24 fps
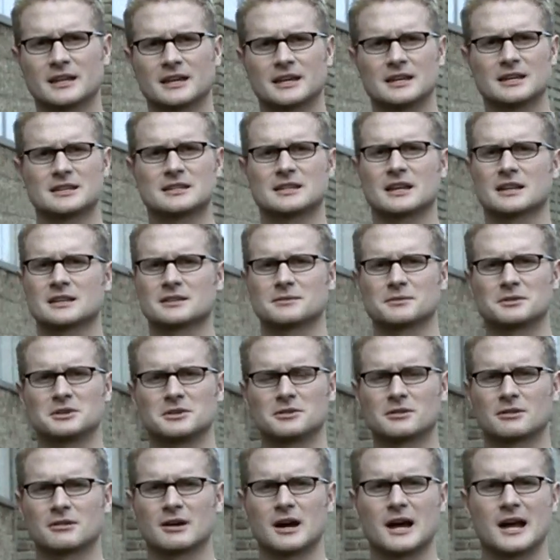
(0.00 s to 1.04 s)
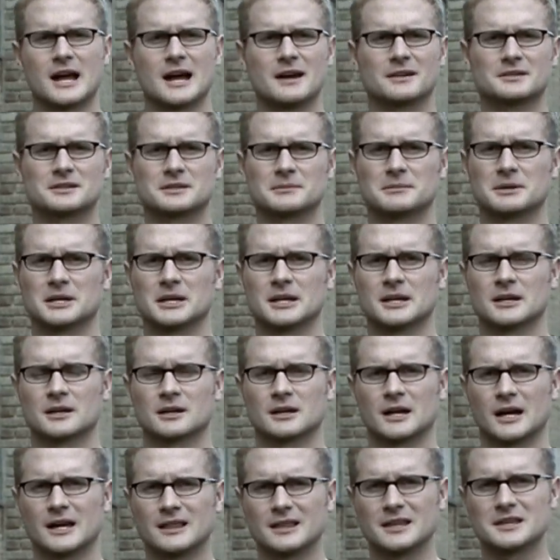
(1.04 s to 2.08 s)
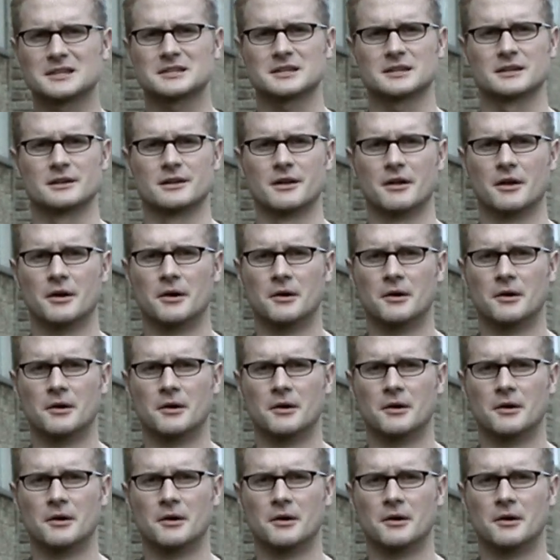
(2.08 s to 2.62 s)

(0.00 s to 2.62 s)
like he says, when you cry out to me, I listen.